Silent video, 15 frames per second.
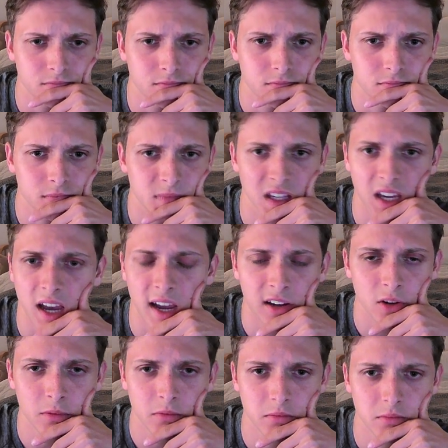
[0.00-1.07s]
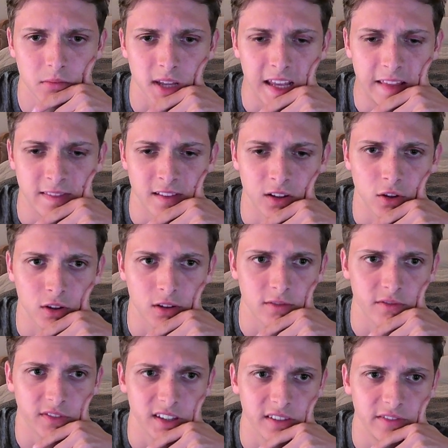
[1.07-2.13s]
Yeah, I don't hate the look
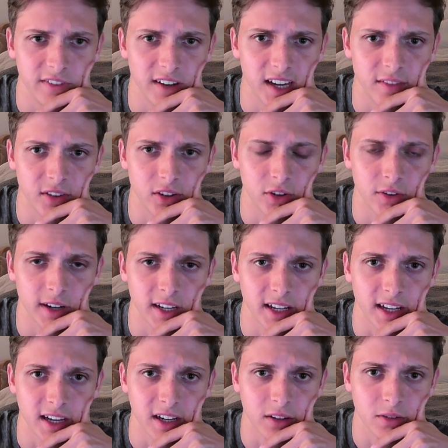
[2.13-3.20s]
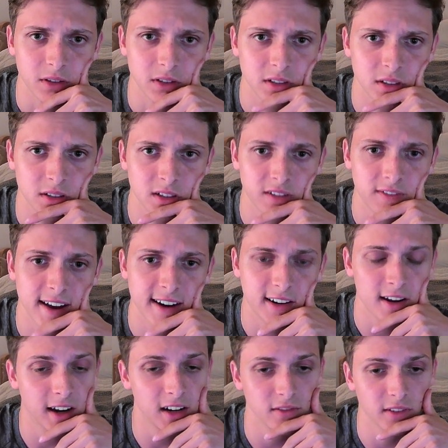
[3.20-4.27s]
of e5 here right now. In fact, I
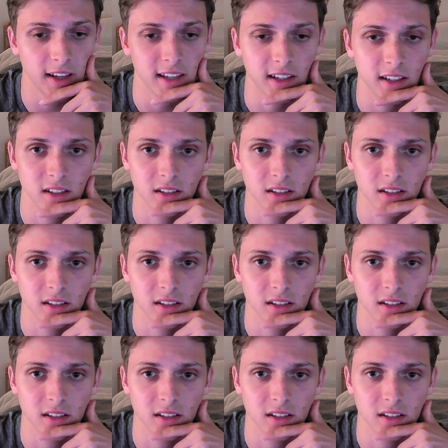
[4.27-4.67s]
kind of like it,